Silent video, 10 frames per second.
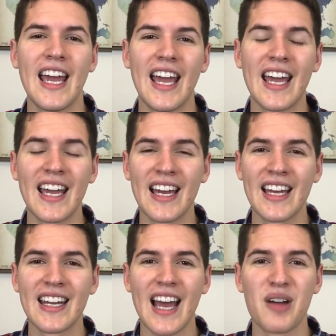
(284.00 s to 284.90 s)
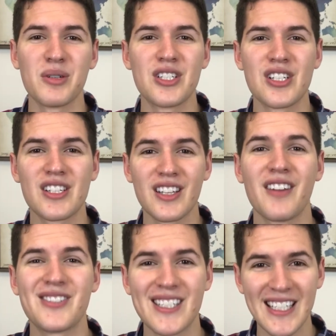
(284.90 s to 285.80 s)
And I would just
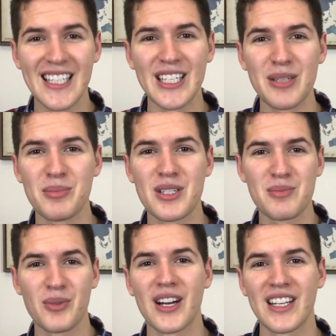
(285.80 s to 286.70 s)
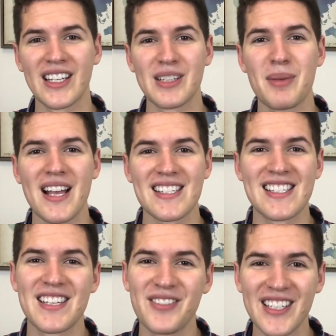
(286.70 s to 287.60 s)
love to keep spreading the
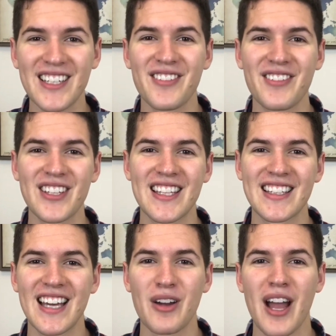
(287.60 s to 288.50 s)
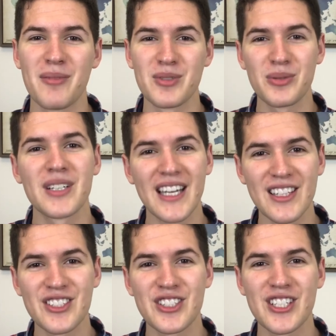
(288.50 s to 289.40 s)
positivity of everything that I'm doing on
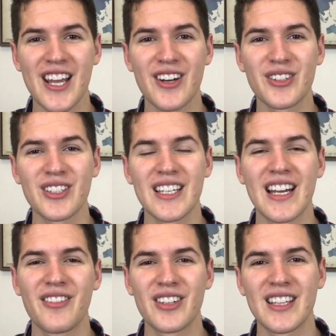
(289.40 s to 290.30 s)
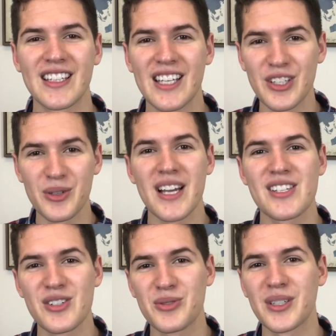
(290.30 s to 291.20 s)
this channel and everything that you
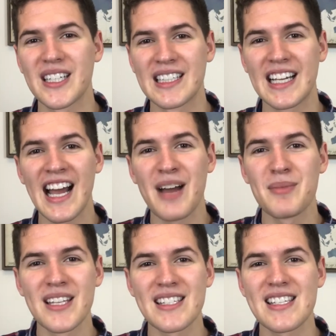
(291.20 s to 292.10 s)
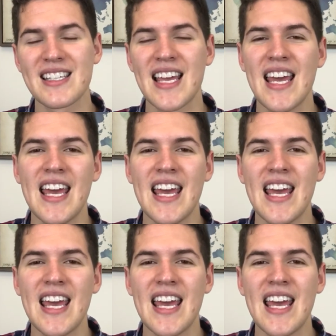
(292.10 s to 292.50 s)
guys are doing in the comments.